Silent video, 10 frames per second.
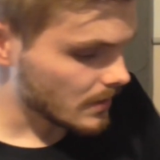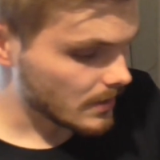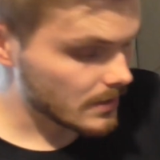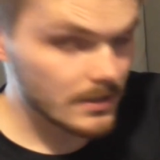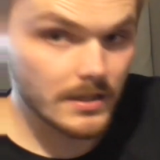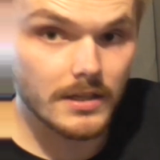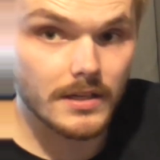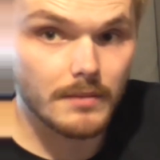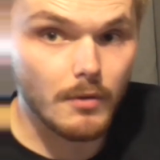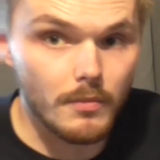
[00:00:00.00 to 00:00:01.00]
And
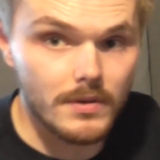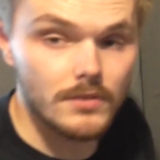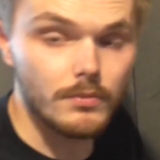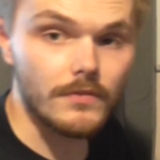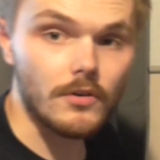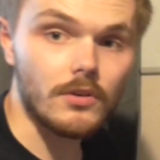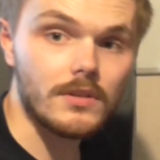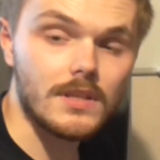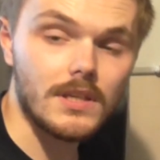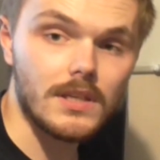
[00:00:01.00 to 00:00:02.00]
here at the moment we've
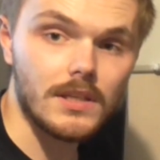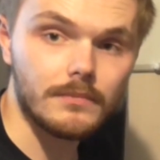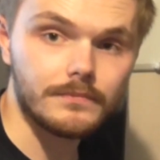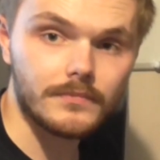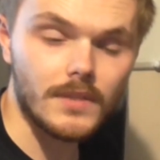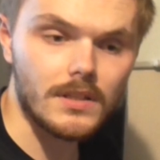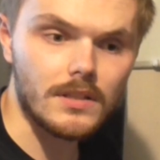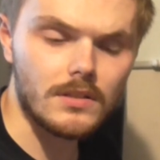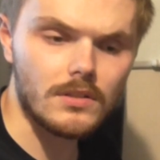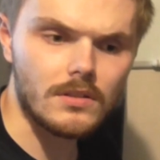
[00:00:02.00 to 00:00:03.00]
got the
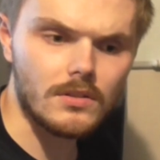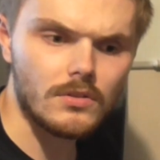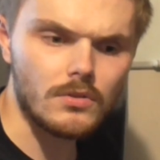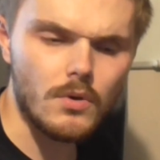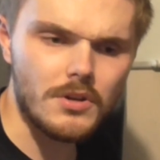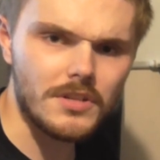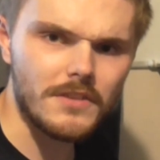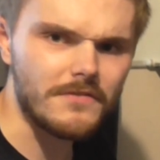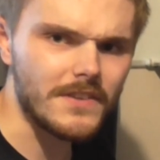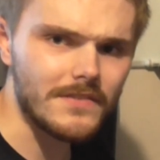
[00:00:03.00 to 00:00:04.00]

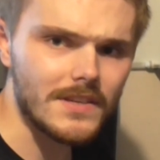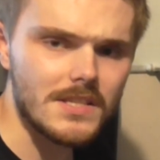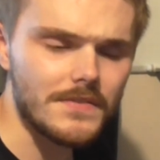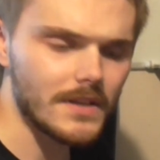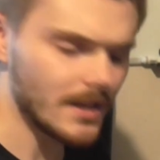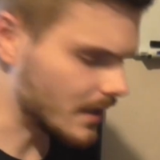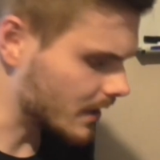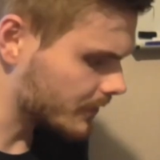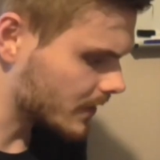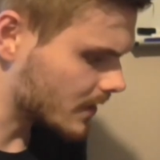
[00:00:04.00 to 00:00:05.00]
250, something like
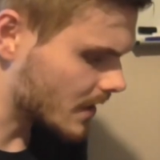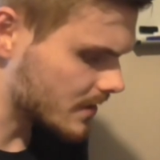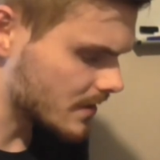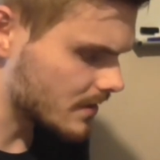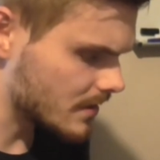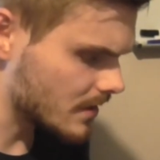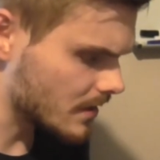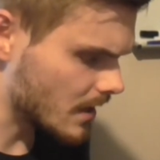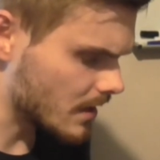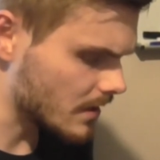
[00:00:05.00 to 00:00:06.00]
that,
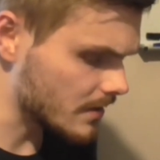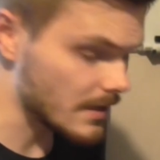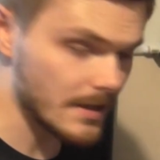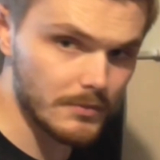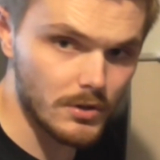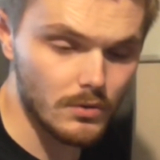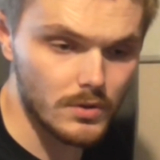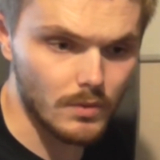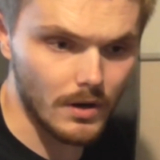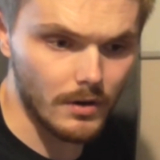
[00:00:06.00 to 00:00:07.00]
SSD, is m 2
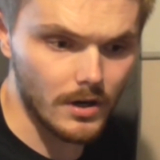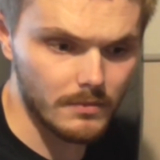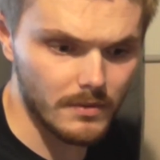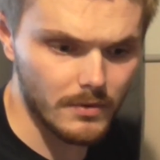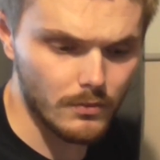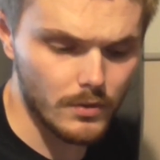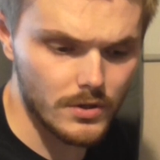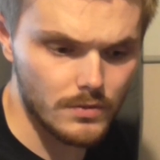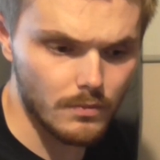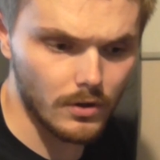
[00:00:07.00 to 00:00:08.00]
as well, I can't remember
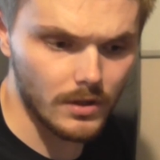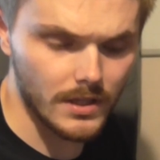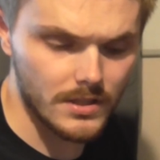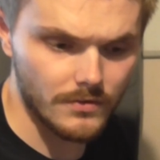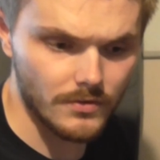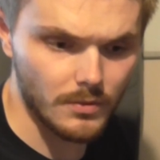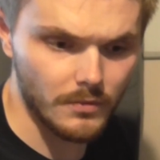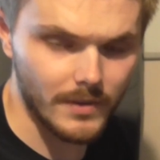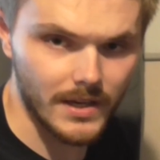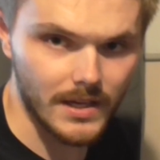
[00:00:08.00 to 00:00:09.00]
which model it is off the
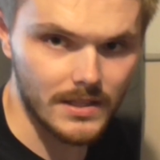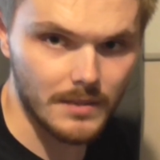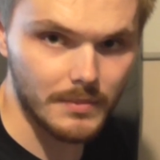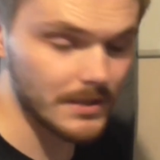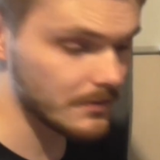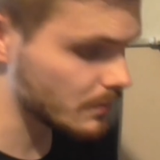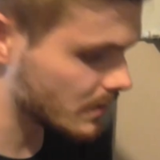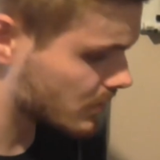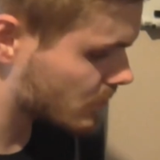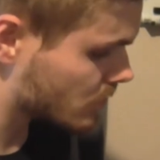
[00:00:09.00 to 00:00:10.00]
top of my head, I believe it's
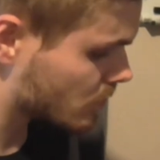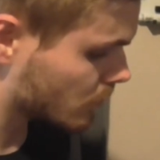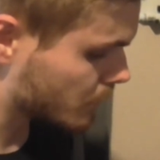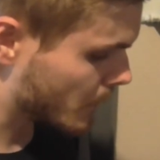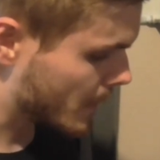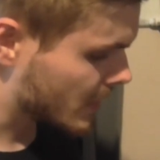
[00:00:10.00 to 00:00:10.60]
Western Digital.